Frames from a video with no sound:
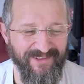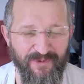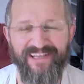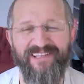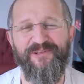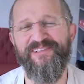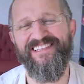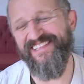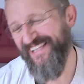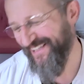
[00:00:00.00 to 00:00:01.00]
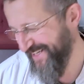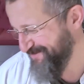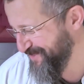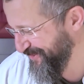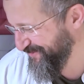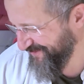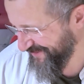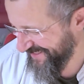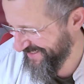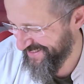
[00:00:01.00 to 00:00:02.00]
Well, you need another episode
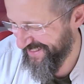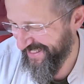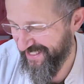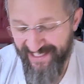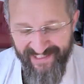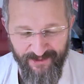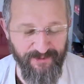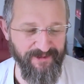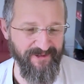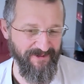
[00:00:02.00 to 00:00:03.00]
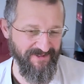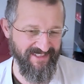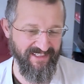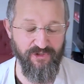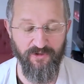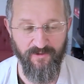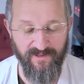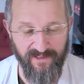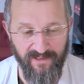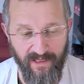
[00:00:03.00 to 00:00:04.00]
for this. I do use, in
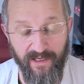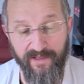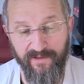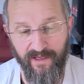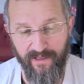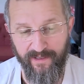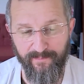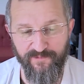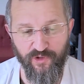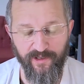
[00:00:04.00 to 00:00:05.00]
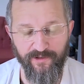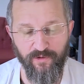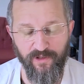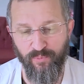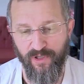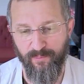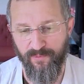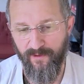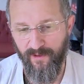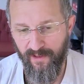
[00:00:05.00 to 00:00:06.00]
short, I, I am trying to keep up.
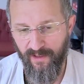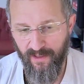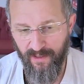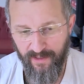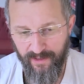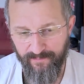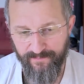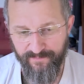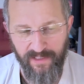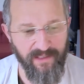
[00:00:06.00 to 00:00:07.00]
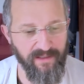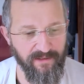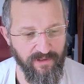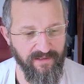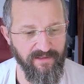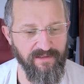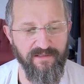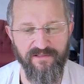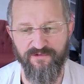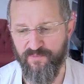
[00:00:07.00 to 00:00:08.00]
I'm getting educated in
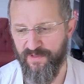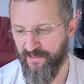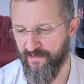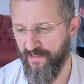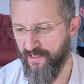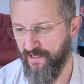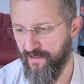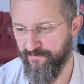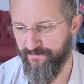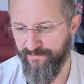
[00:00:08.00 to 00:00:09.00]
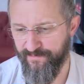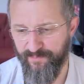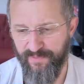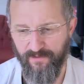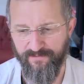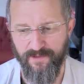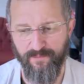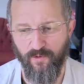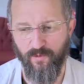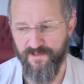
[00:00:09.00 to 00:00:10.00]
this respect. I've been part of
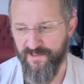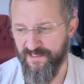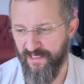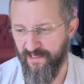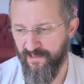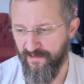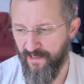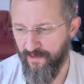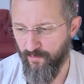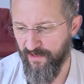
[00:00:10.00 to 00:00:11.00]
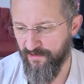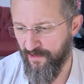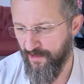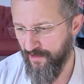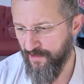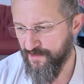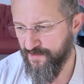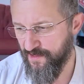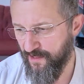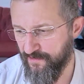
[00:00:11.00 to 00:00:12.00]
some courses and I will
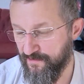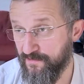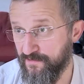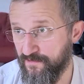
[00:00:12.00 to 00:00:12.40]
start